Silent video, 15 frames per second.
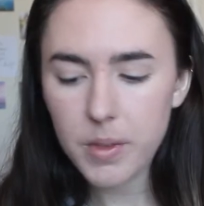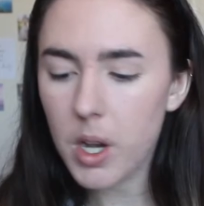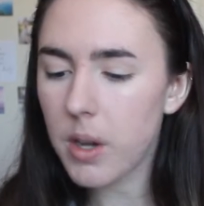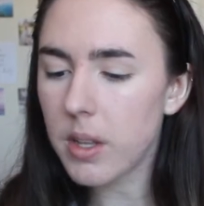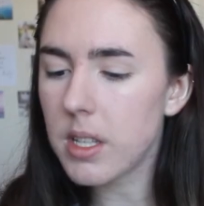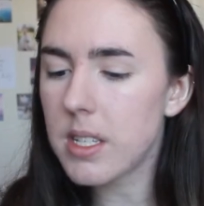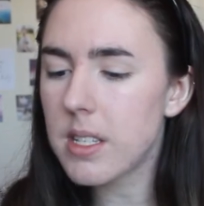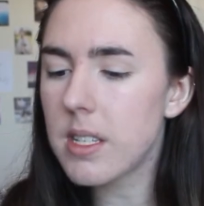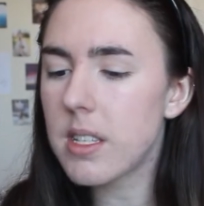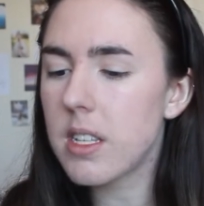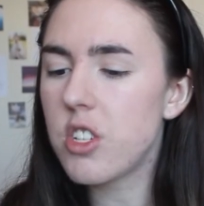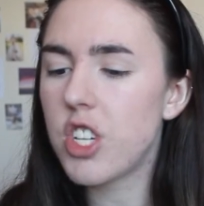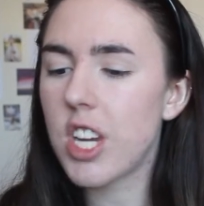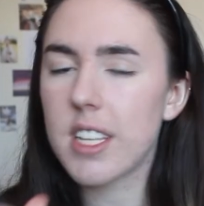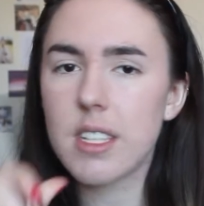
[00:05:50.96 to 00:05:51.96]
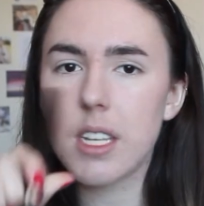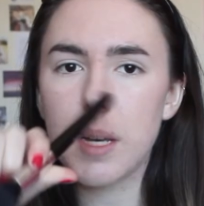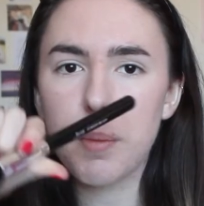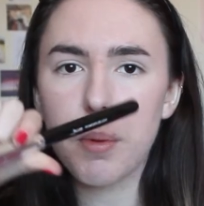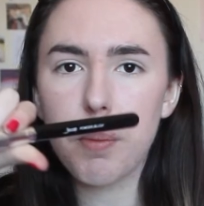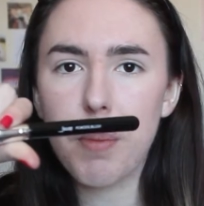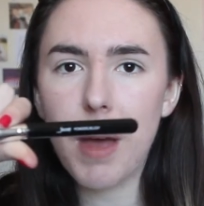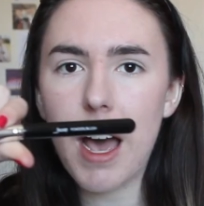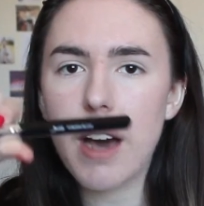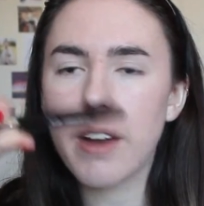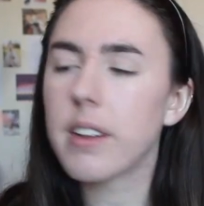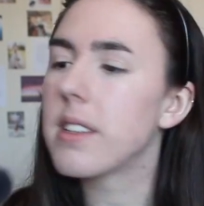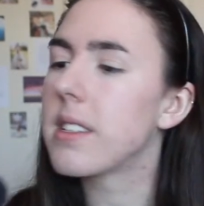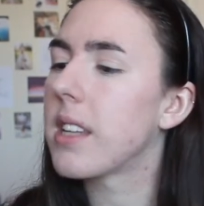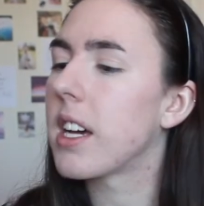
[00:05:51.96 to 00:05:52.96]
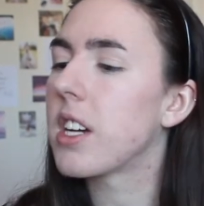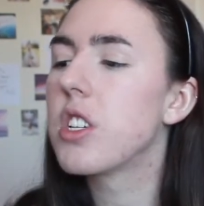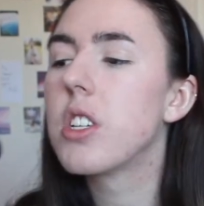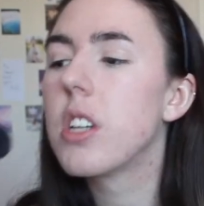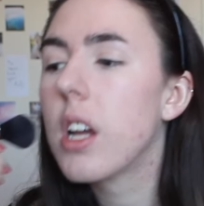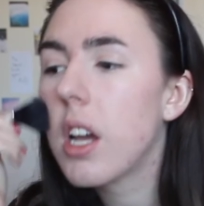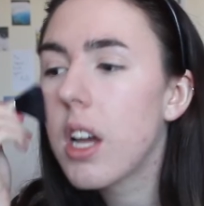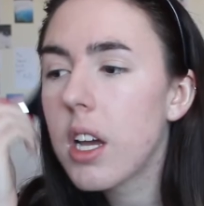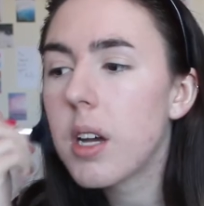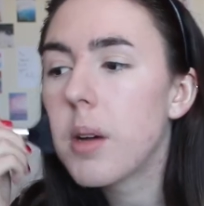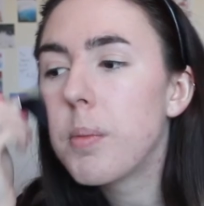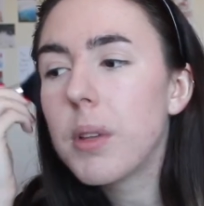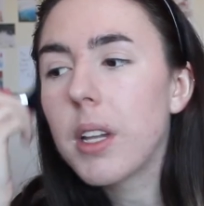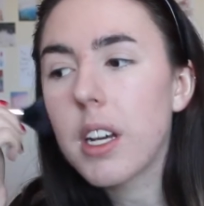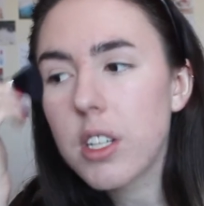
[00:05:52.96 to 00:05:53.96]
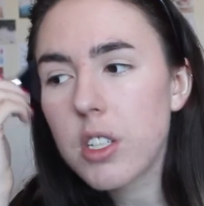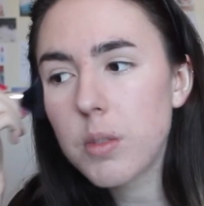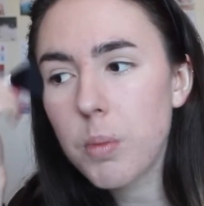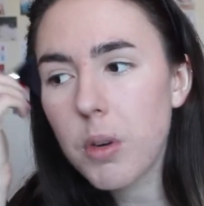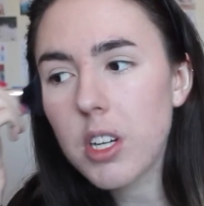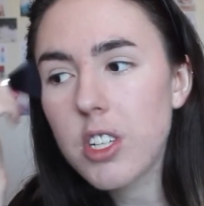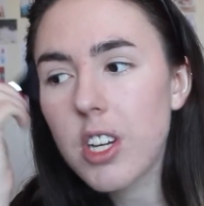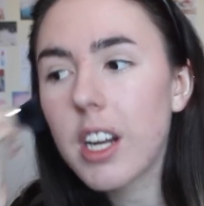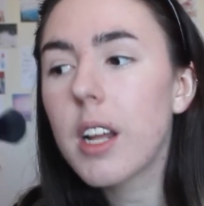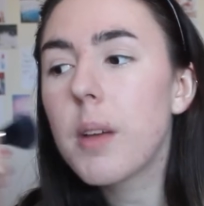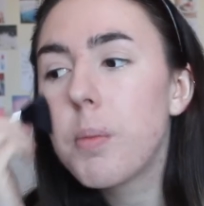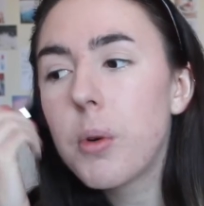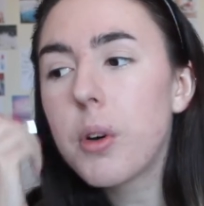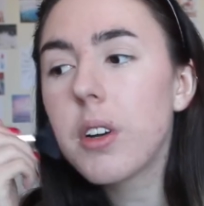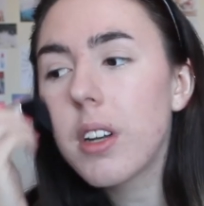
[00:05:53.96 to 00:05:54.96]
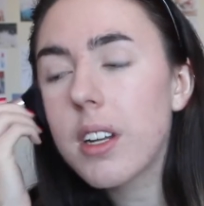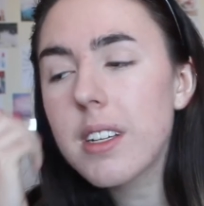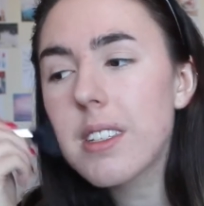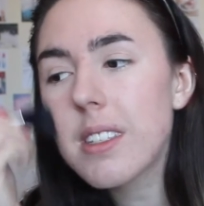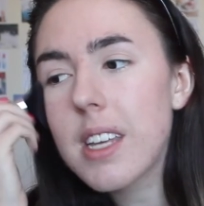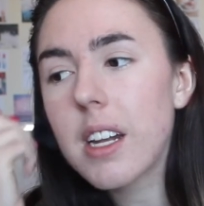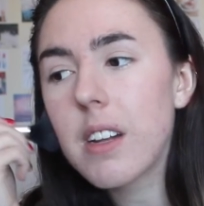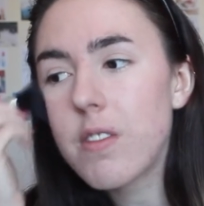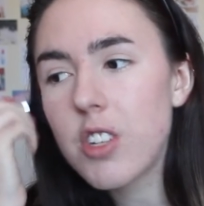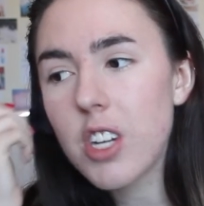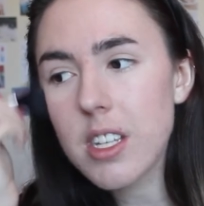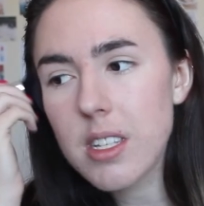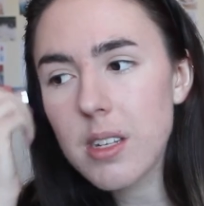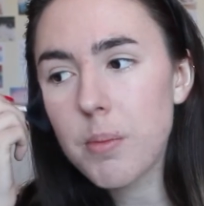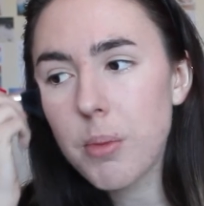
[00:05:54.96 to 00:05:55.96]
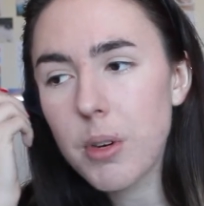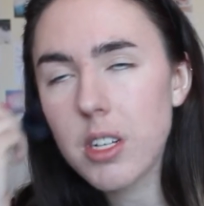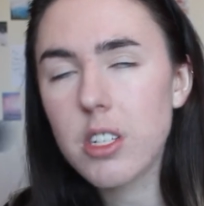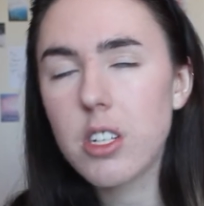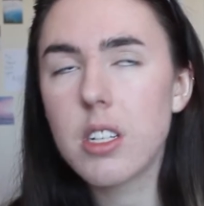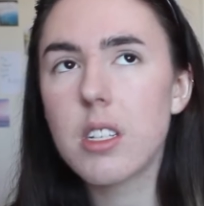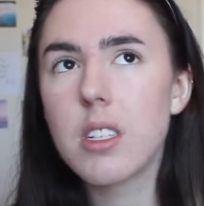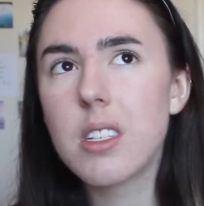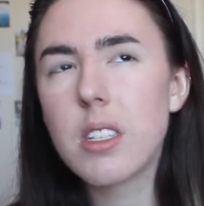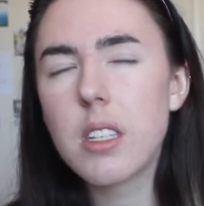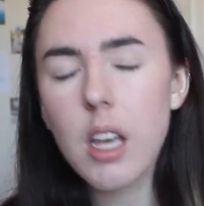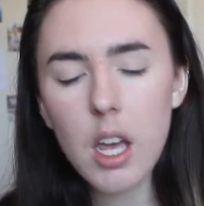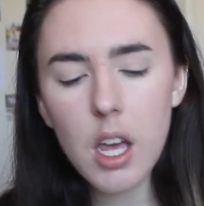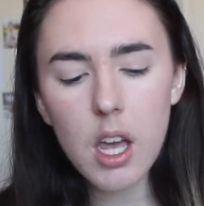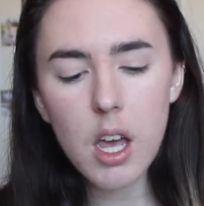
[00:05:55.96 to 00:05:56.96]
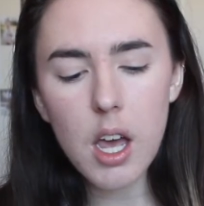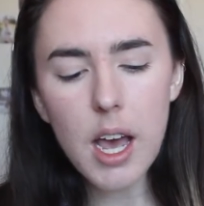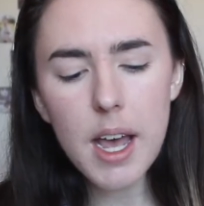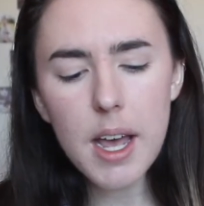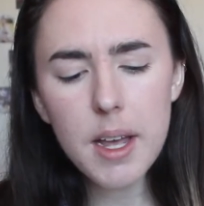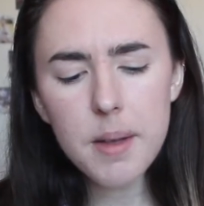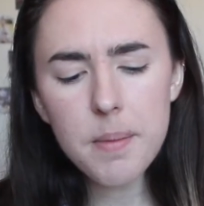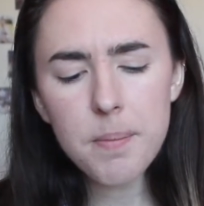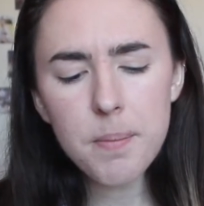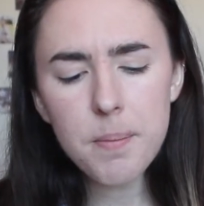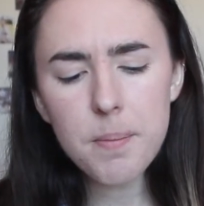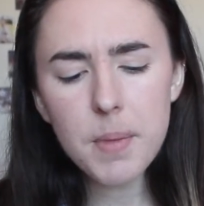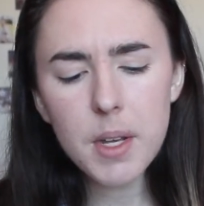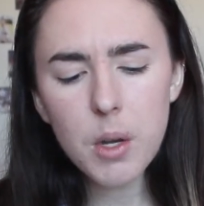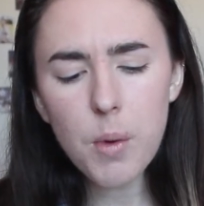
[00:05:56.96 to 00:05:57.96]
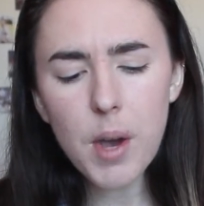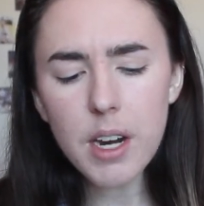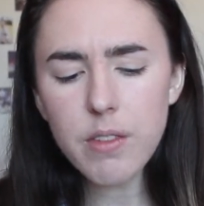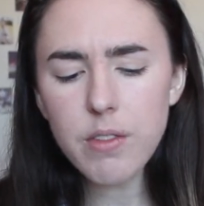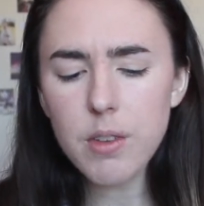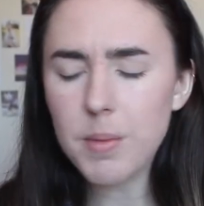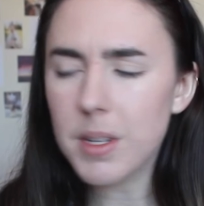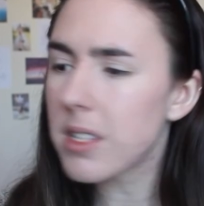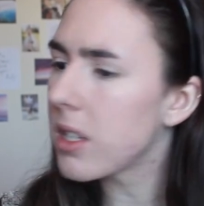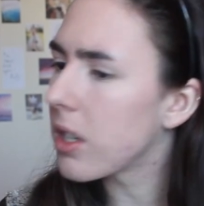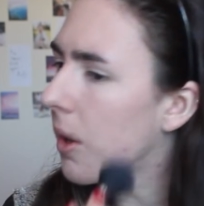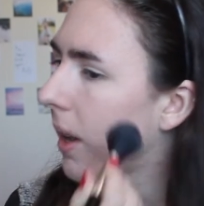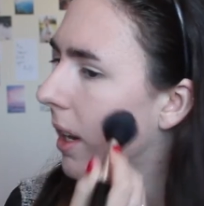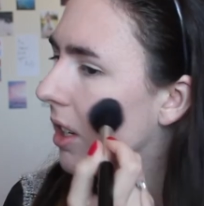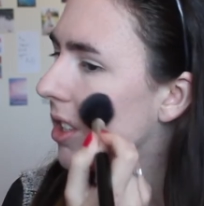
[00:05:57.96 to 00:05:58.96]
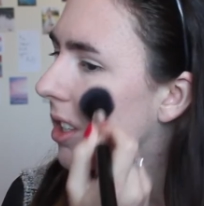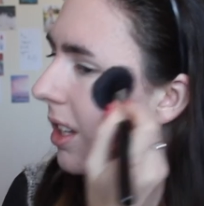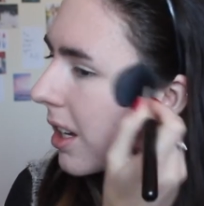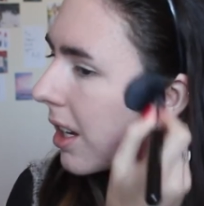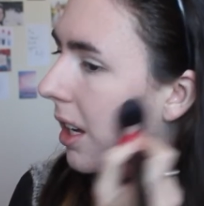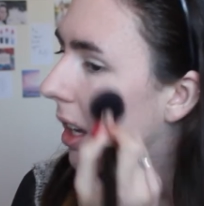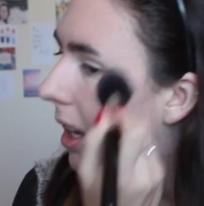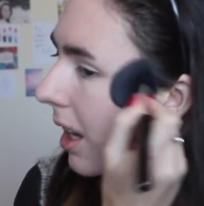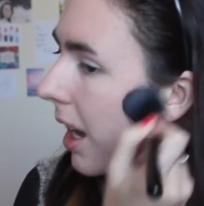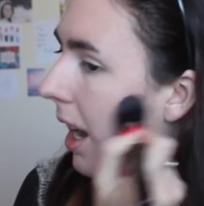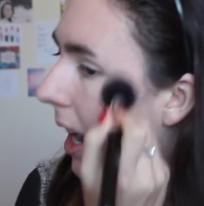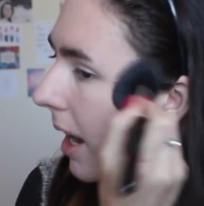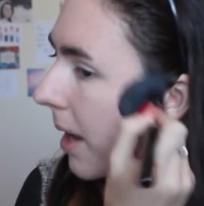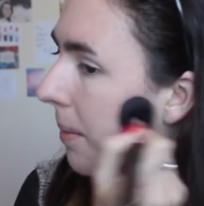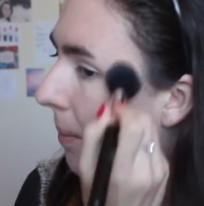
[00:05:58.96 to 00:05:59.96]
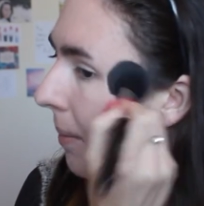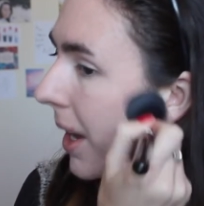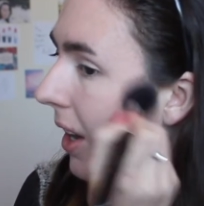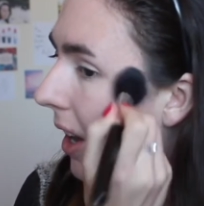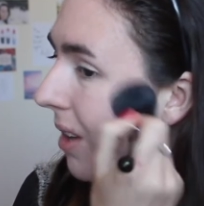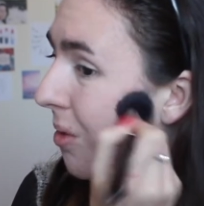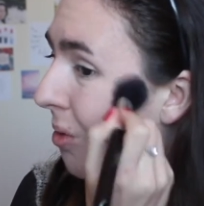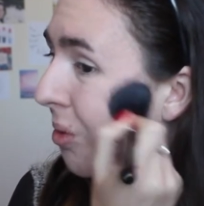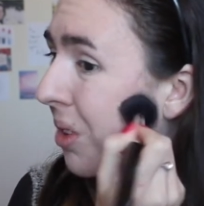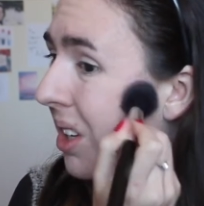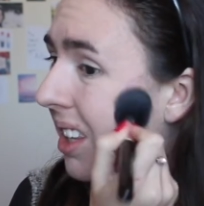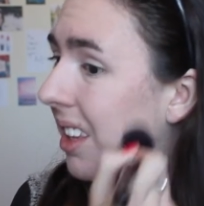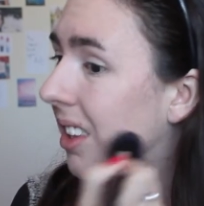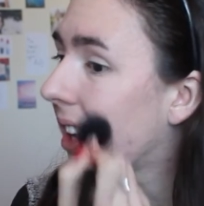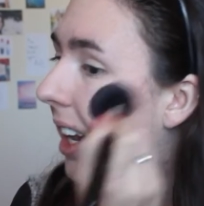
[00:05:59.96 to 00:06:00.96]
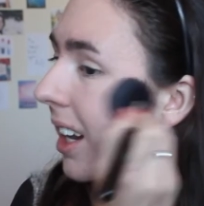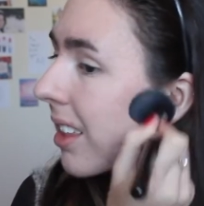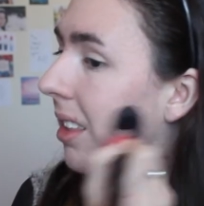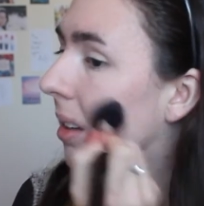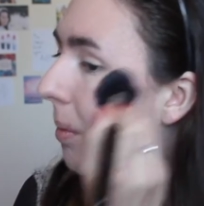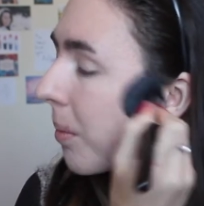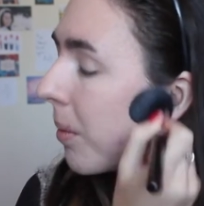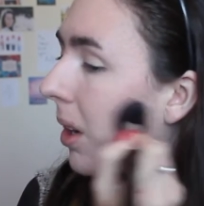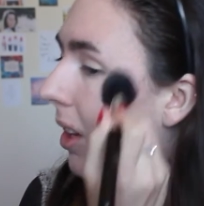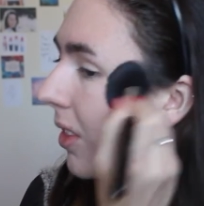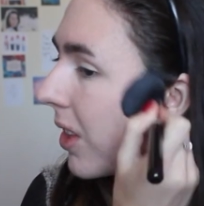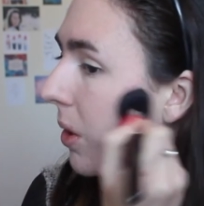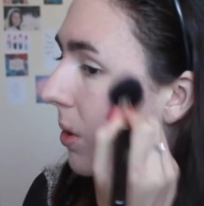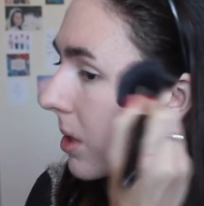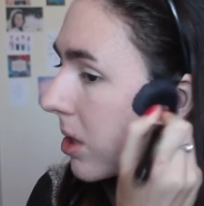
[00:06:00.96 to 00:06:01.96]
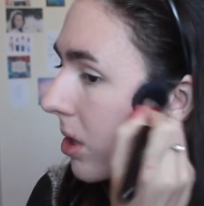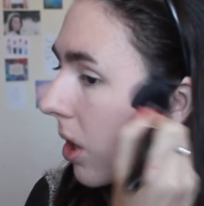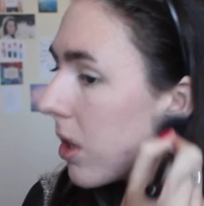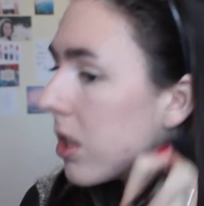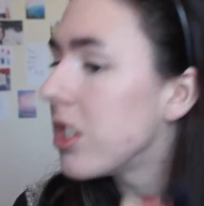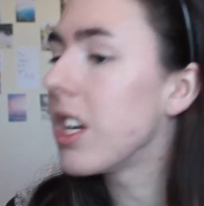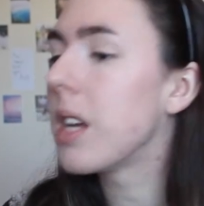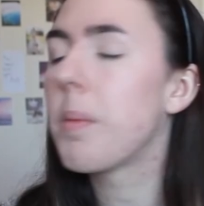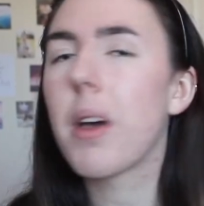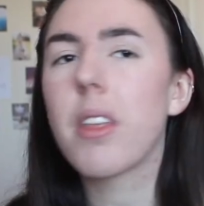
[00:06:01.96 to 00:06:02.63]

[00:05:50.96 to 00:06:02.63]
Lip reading: Oh, and this is a Jessup powder slash blush brush, and I bought a set of Jessup brushes quite a few months ago actually, and I really liked them. They were so cheap.